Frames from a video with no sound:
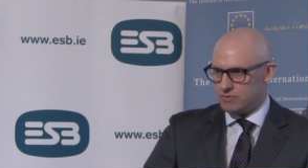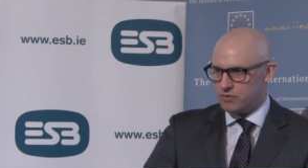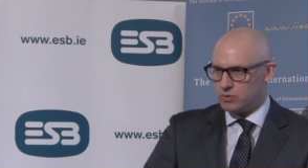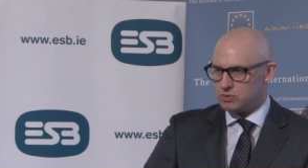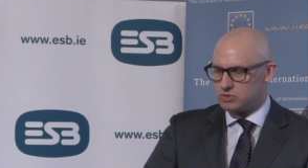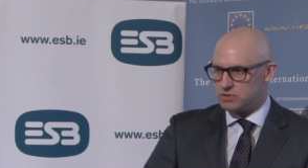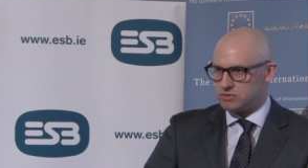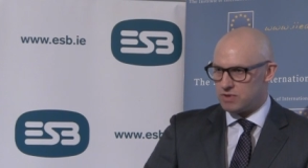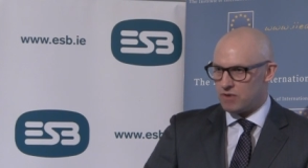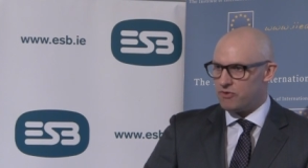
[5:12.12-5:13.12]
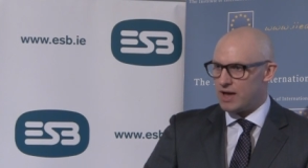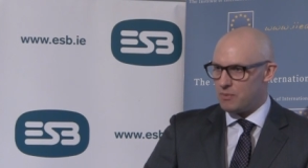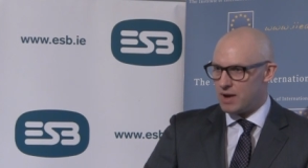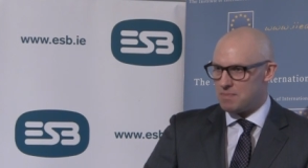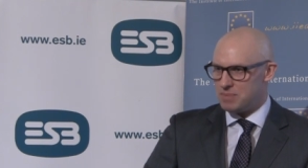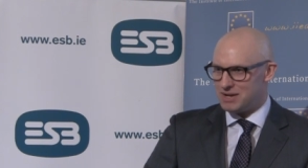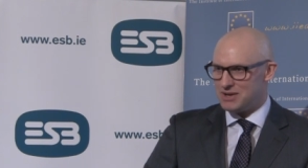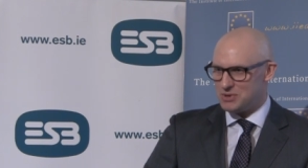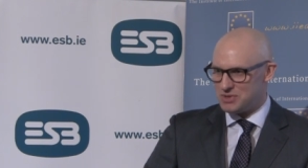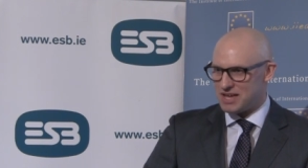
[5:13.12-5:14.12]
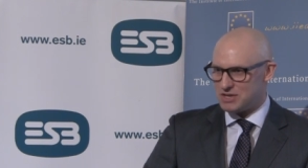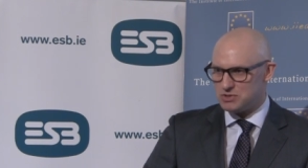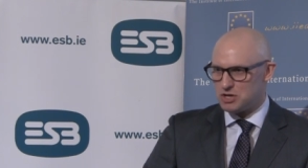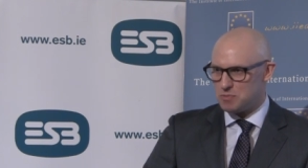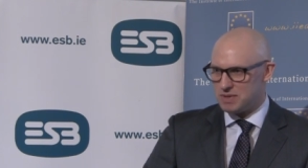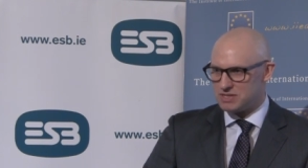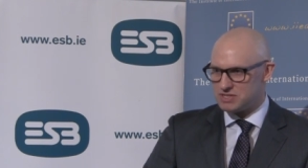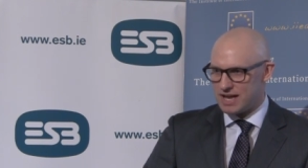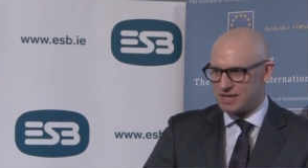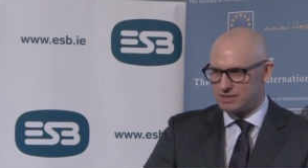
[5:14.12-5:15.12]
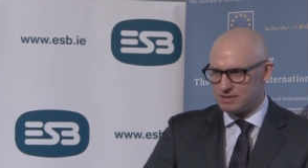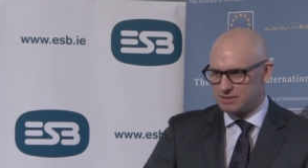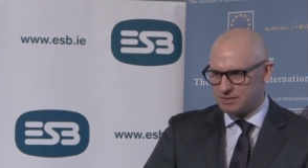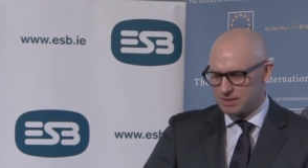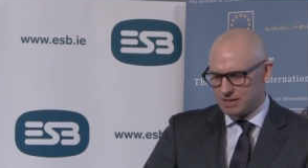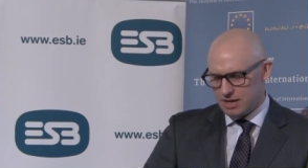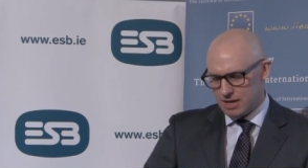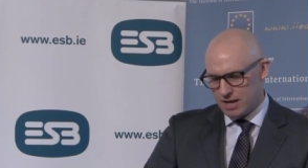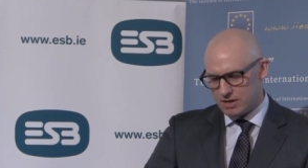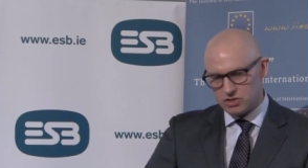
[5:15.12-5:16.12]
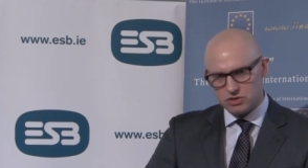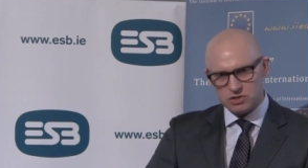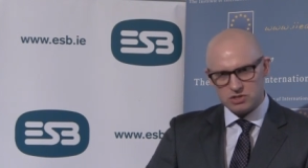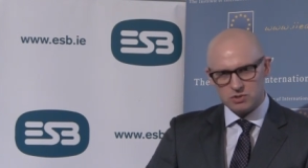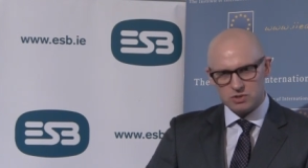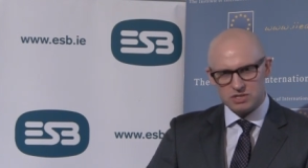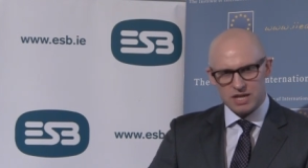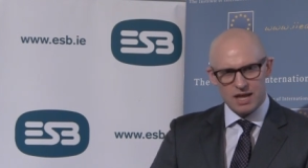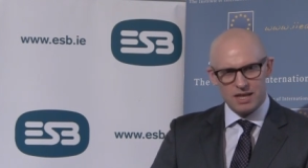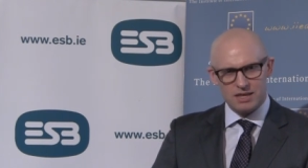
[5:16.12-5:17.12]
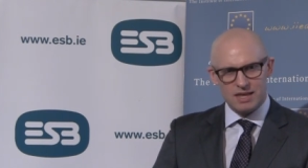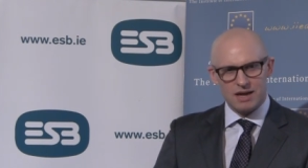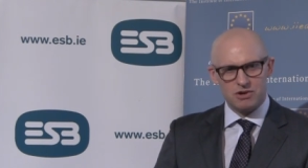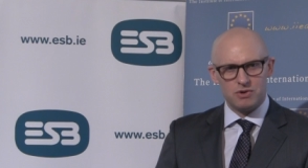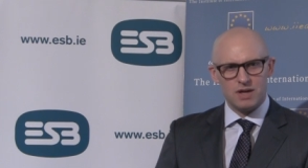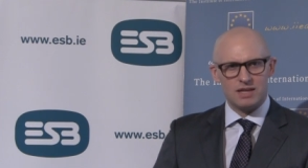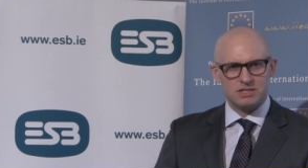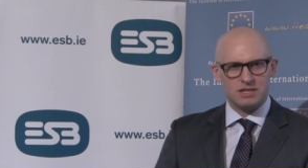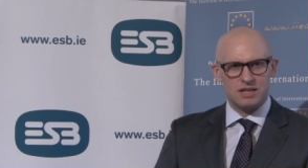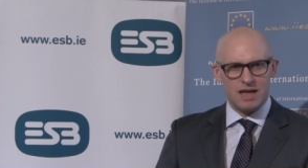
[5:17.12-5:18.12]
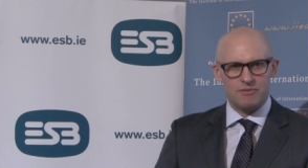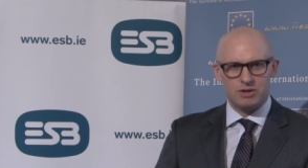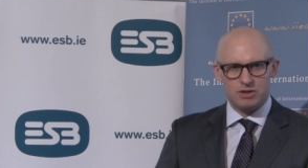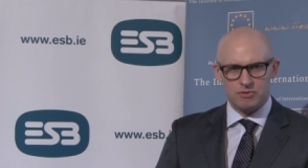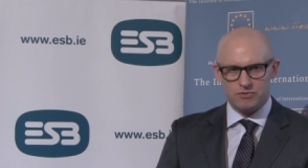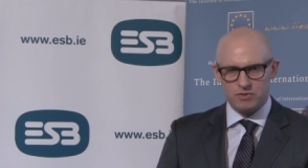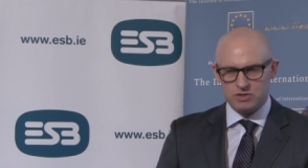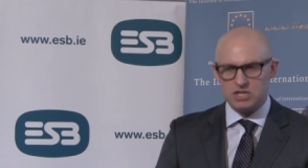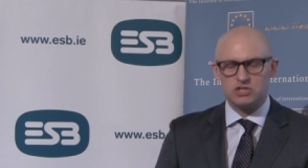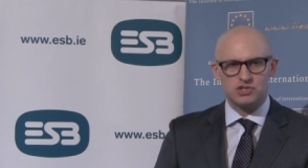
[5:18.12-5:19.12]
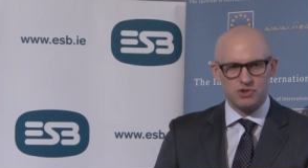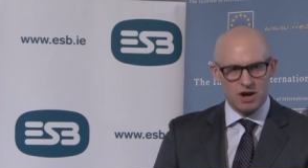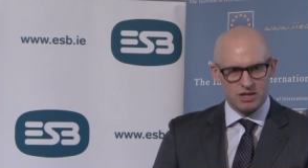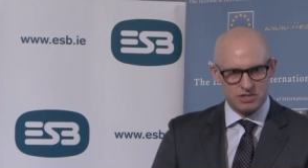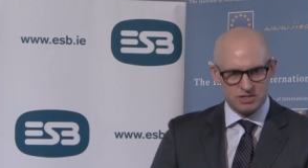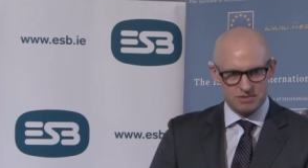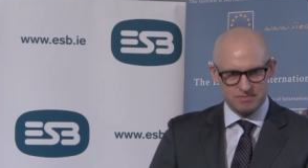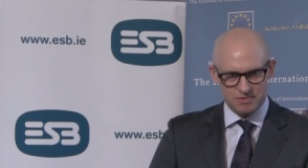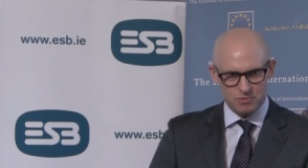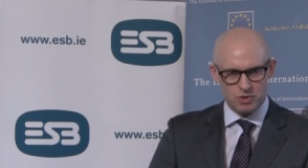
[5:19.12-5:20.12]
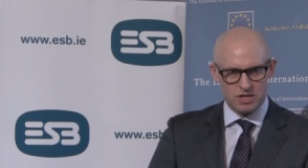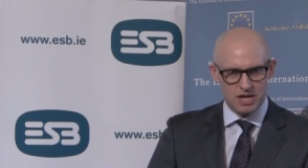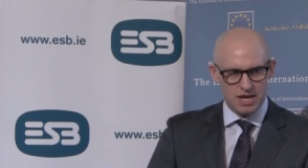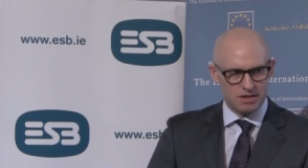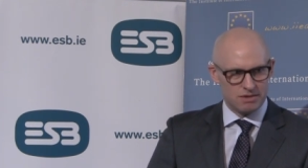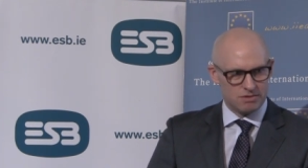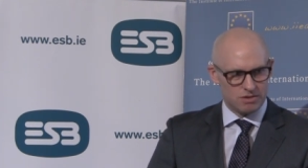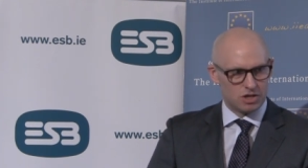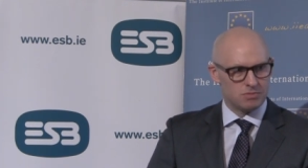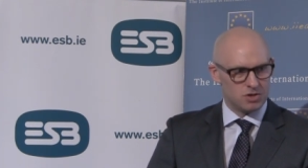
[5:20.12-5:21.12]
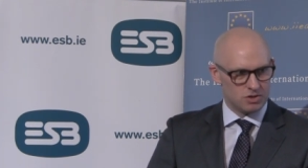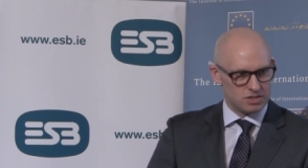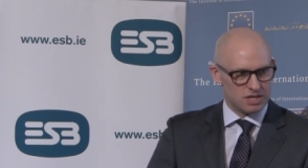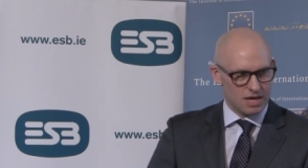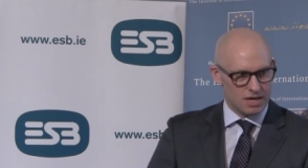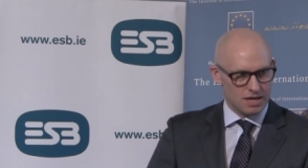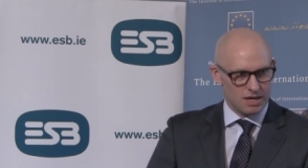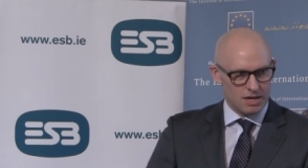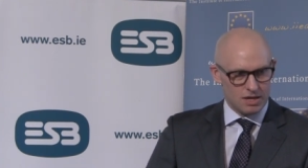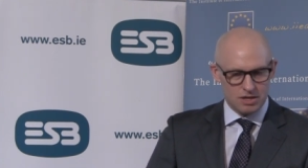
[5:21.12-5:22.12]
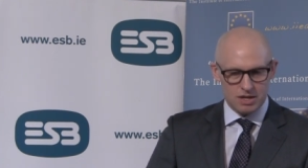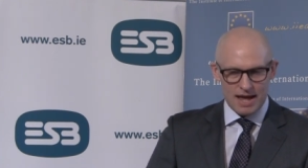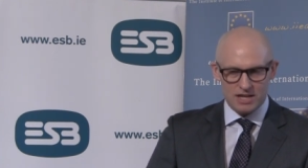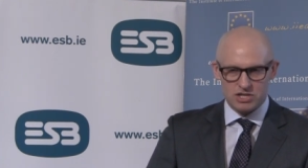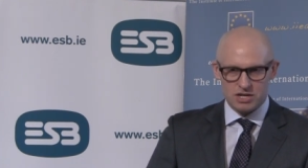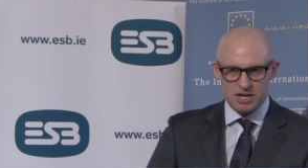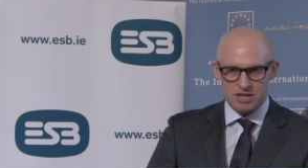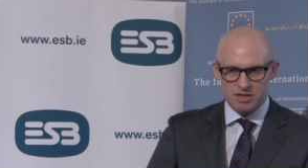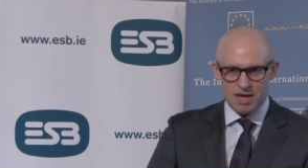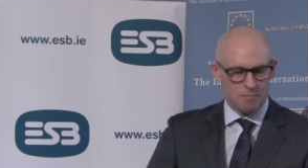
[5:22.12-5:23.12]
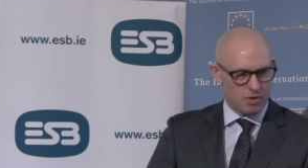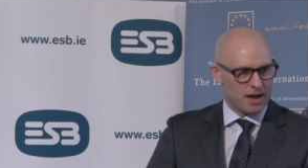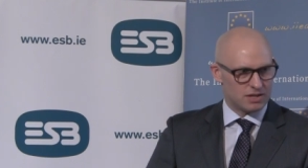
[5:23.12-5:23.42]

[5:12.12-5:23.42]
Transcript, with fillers: falls a fair way below that utopian standard. And as a consequence, that, that creates a level of distrust within the community that actually the emperor